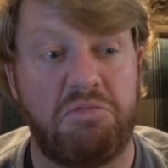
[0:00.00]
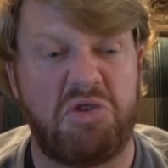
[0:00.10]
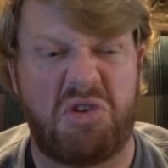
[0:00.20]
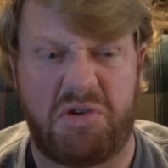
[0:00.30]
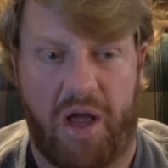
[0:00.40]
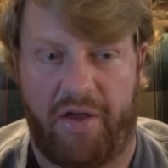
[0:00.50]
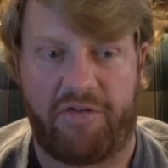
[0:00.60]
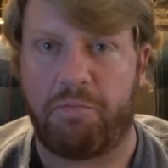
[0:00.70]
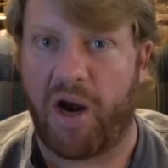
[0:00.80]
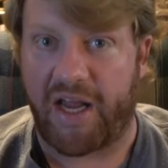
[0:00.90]
sh-
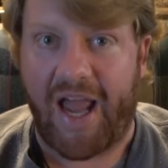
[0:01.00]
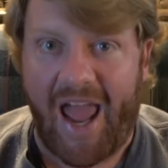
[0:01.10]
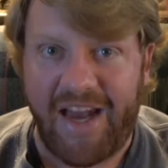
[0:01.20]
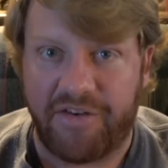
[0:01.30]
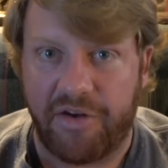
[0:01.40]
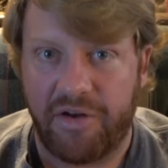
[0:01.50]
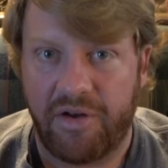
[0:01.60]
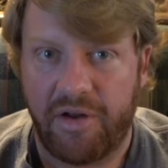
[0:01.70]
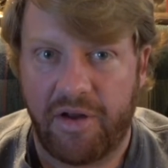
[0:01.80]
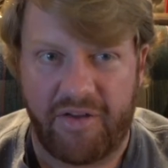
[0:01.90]
spreading hate,
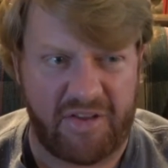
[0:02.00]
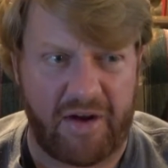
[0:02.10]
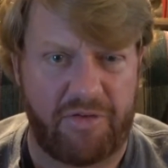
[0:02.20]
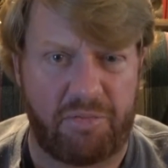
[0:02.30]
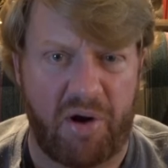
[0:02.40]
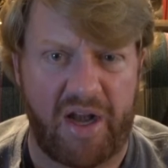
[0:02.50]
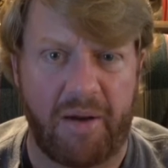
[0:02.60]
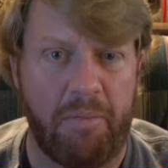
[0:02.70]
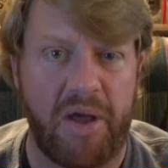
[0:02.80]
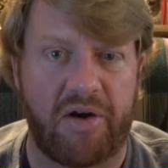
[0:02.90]
instead of
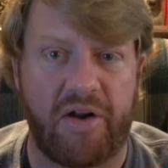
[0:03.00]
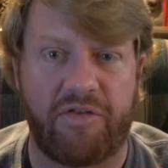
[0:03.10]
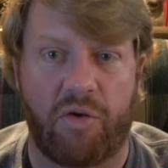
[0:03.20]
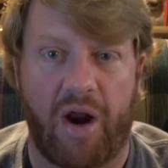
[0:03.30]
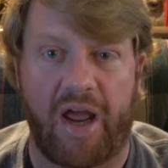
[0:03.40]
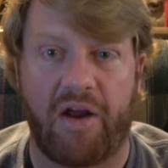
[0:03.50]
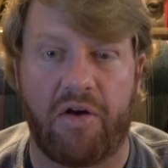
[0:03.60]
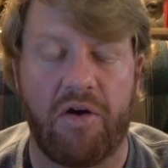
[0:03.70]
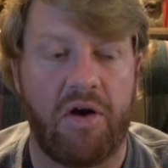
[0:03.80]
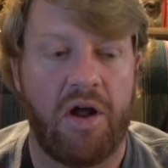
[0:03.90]
spreading bitterness or
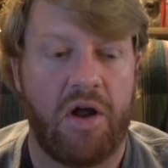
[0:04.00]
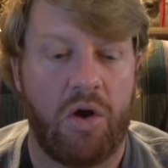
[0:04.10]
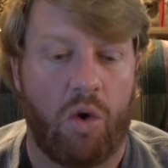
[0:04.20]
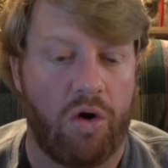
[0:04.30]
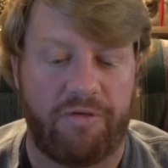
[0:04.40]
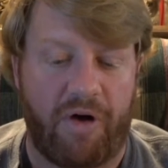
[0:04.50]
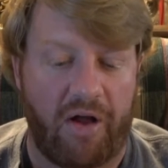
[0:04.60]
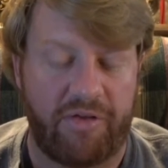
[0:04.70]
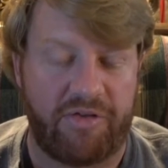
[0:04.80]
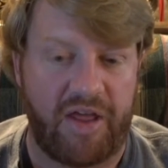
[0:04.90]
anger or
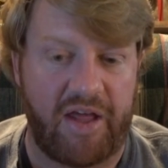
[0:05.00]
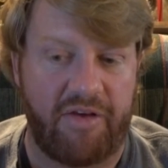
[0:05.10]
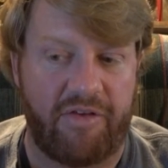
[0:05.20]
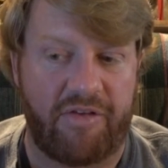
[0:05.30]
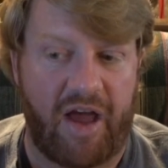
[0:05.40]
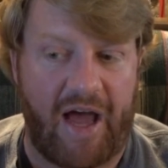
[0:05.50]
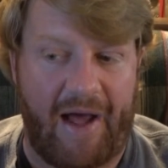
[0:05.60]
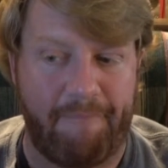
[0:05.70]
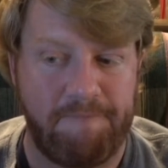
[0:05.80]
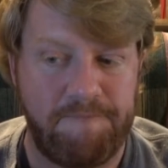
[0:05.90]
false things,
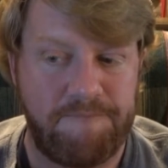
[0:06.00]
um,